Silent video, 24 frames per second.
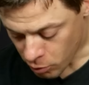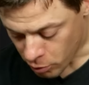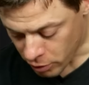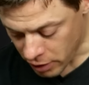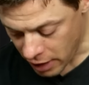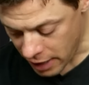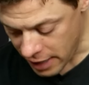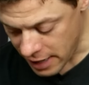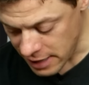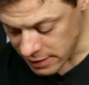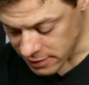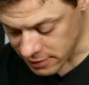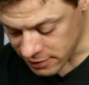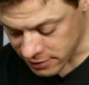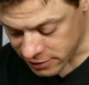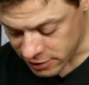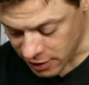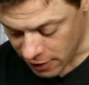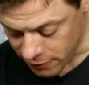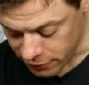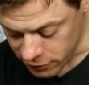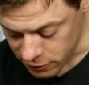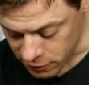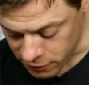When I ate this
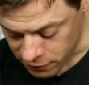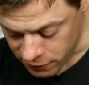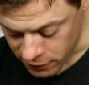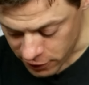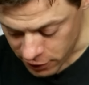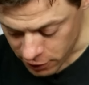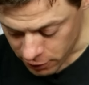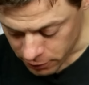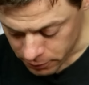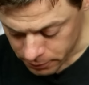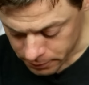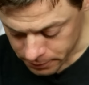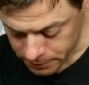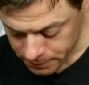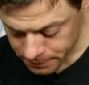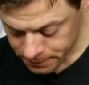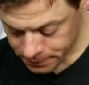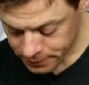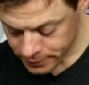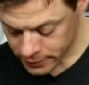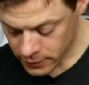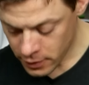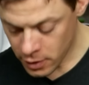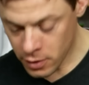stuff in the field,
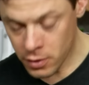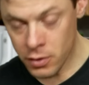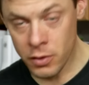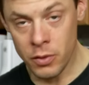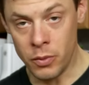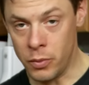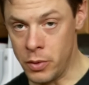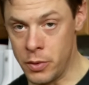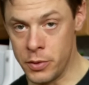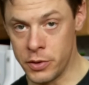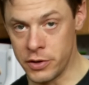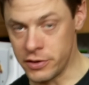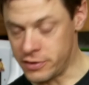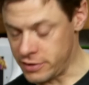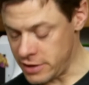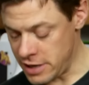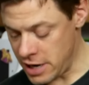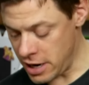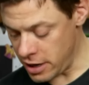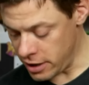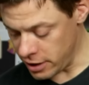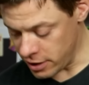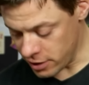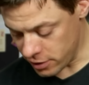we were just
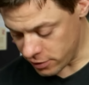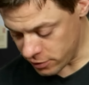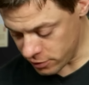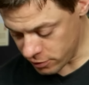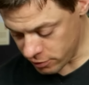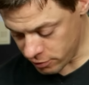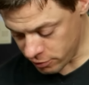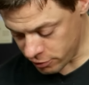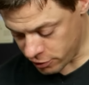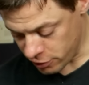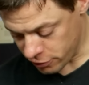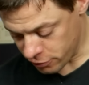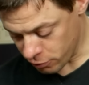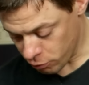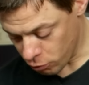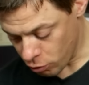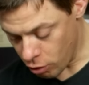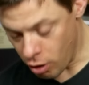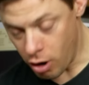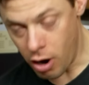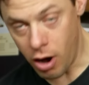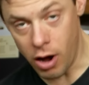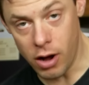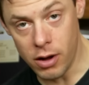eating it just
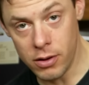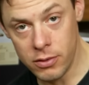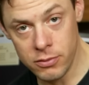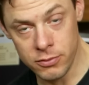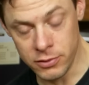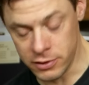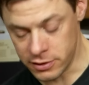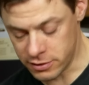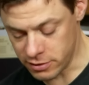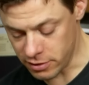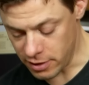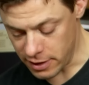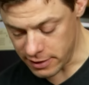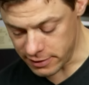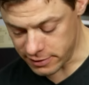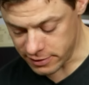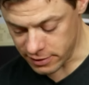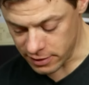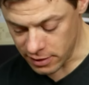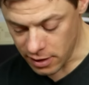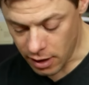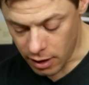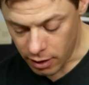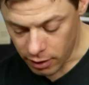raw with
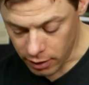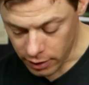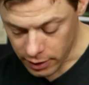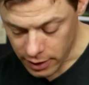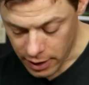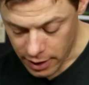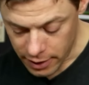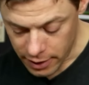slices of garlic